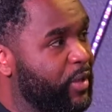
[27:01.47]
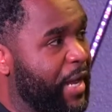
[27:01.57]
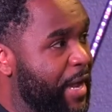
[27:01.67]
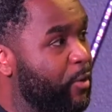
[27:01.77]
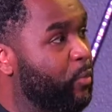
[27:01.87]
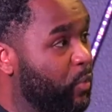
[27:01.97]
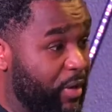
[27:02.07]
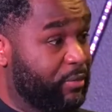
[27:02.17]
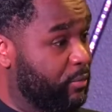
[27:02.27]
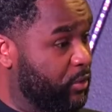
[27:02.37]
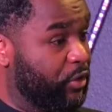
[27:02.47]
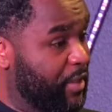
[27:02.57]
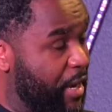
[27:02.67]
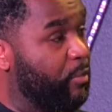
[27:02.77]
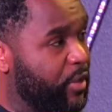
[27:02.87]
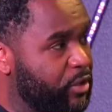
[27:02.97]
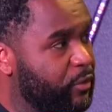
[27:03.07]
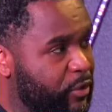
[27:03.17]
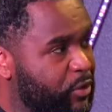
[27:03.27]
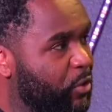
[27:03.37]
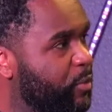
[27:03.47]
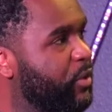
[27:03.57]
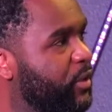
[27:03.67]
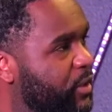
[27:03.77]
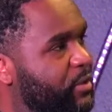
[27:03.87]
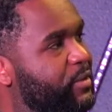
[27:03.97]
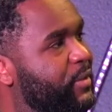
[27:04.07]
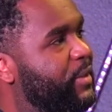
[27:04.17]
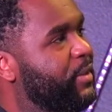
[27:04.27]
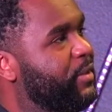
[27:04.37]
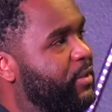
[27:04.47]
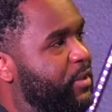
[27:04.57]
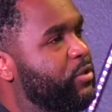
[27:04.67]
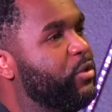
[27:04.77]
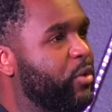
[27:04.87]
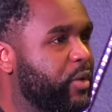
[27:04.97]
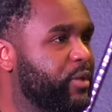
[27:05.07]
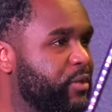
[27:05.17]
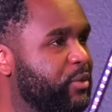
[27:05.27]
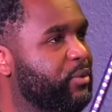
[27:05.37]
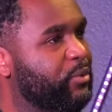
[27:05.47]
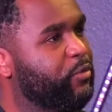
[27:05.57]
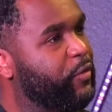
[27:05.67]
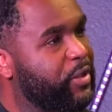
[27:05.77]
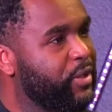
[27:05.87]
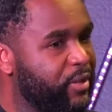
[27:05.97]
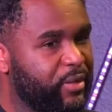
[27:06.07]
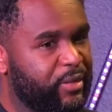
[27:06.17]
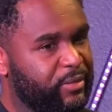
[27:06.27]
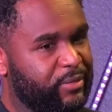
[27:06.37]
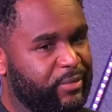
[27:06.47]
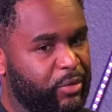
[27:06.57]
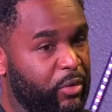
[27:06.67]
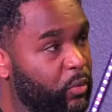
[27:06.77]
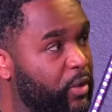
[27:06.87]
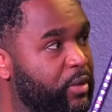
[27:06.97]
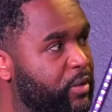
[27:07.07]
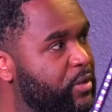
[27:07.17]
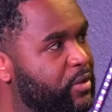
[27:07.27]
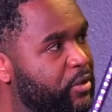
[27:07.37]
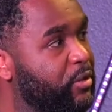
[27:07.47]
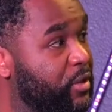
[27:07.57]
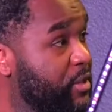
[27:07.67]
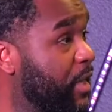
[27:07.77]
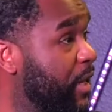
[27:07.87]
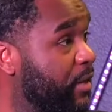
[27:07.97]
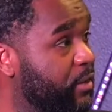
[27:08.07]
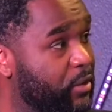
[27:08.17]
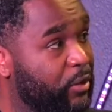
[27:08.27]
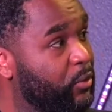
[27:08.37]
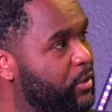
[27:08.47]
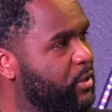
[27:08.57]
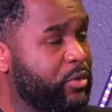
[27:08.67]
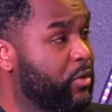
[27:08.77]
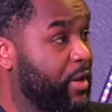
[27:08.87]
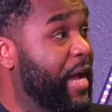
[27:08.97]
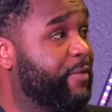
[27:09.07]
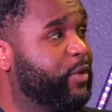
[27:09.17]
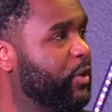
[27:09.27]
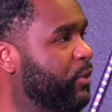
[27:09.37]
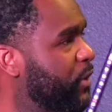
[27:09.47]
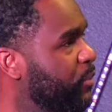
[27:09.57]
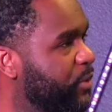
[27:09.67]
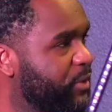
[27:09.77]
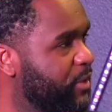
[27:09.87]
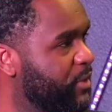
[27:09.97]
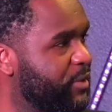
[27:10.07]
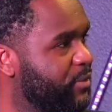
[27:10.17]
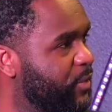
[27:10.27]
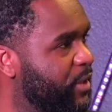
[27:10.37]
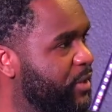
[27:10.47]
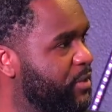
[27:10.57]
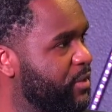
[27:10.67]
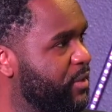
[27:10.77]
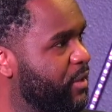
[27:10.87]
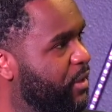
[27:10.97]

with how much of a storm you're in, it's going to feed your willingness and your desire to go deep. You're going to have to go deeper, because